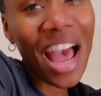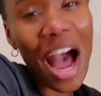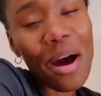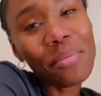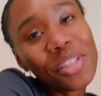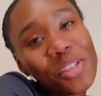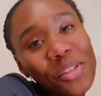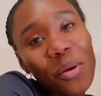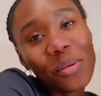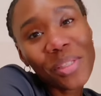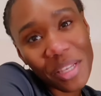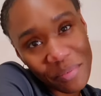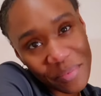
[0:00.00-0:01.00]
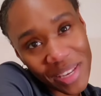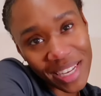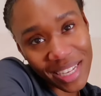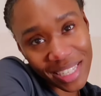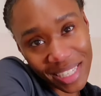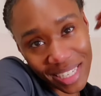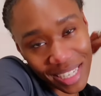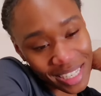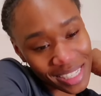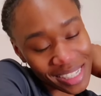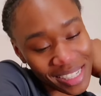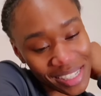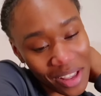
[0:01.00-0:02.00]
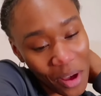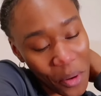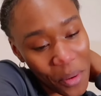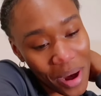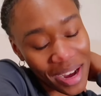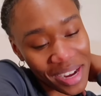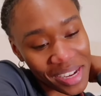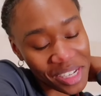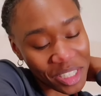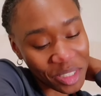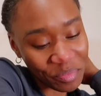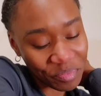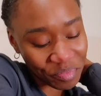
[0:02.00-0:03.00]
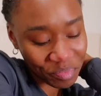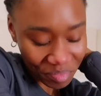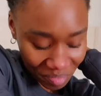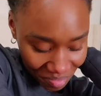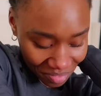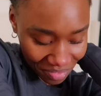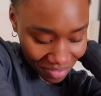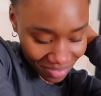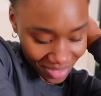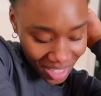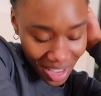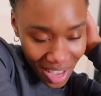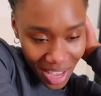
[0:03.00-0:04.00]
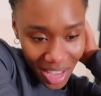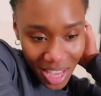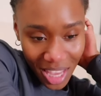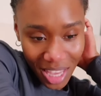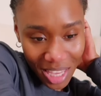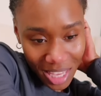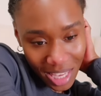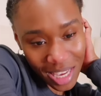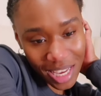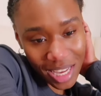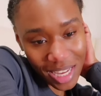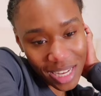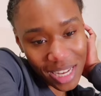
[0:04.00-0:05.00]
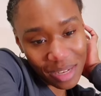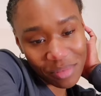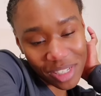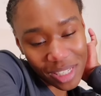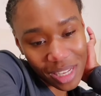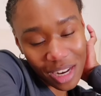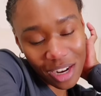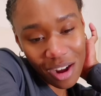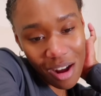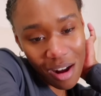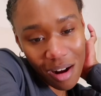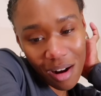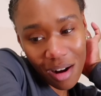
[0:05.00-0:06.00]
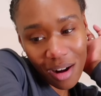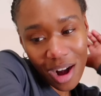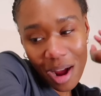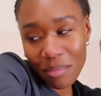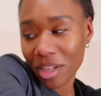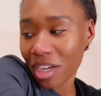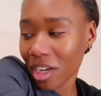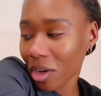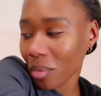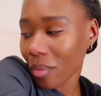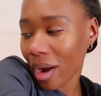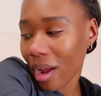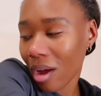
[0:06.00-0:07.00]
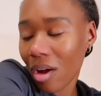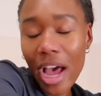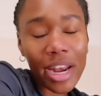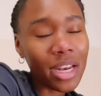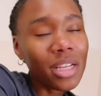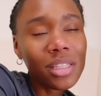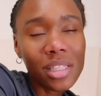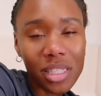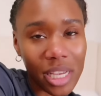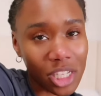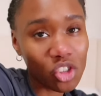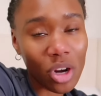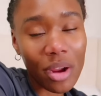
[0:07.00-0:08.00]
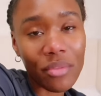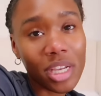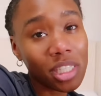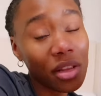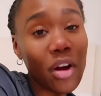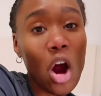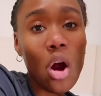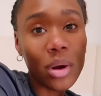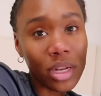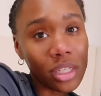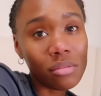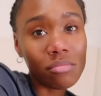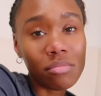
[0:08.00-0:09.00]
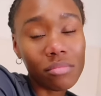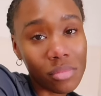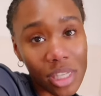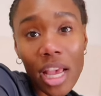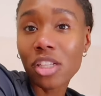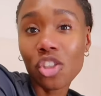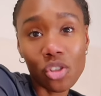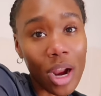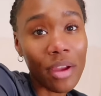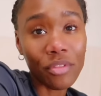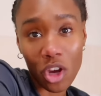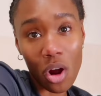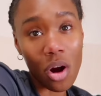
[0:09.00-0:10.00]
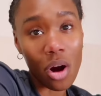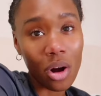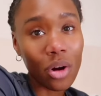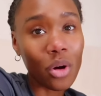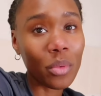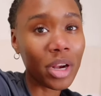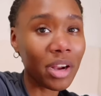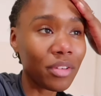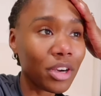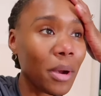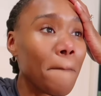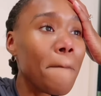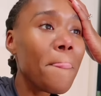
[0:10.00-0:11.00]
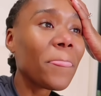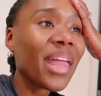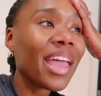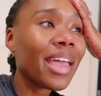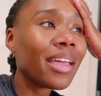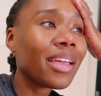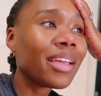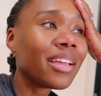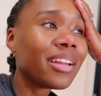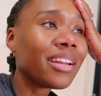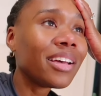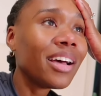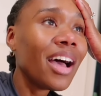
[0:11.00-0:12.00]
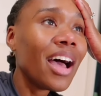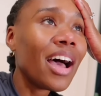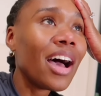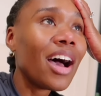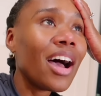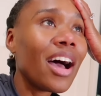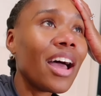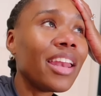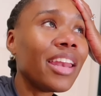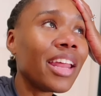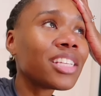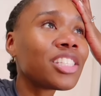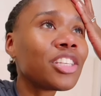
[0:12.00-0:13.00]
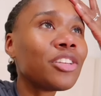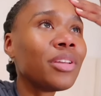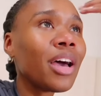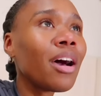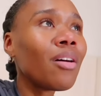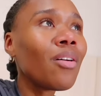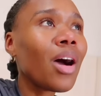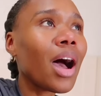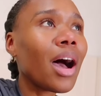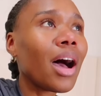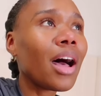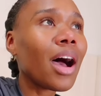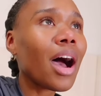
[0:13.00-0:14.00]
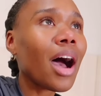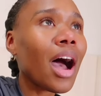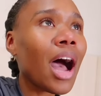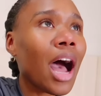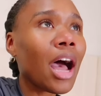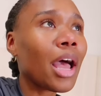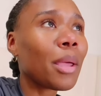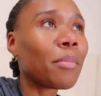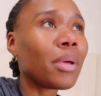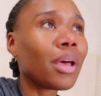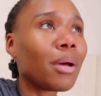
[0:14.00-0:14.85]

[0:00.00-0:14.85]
I was sold immediately. And so, I'm just in a car. I'm looking around. I didn't need to test drive it because I've already test drive the car or whatever. And next thing you know, I'm